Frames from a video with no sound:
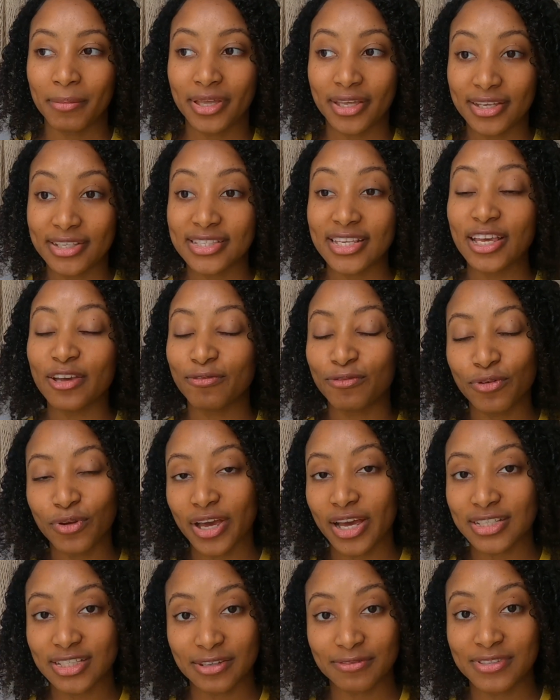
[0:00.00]
Because if you
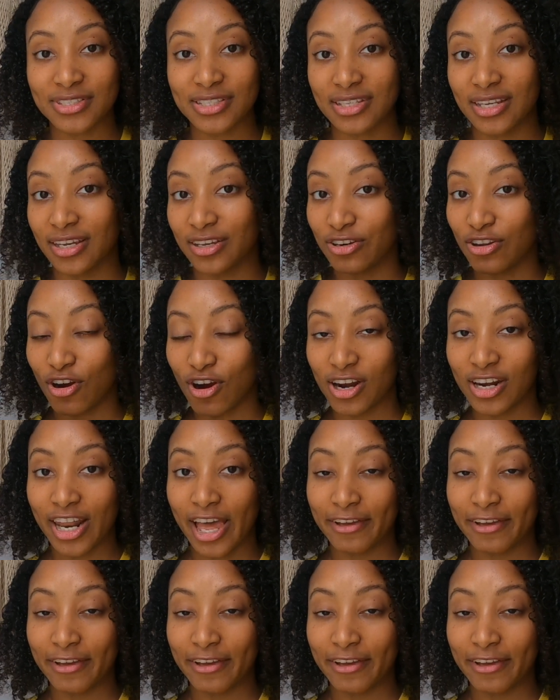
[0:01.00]
guys have seen our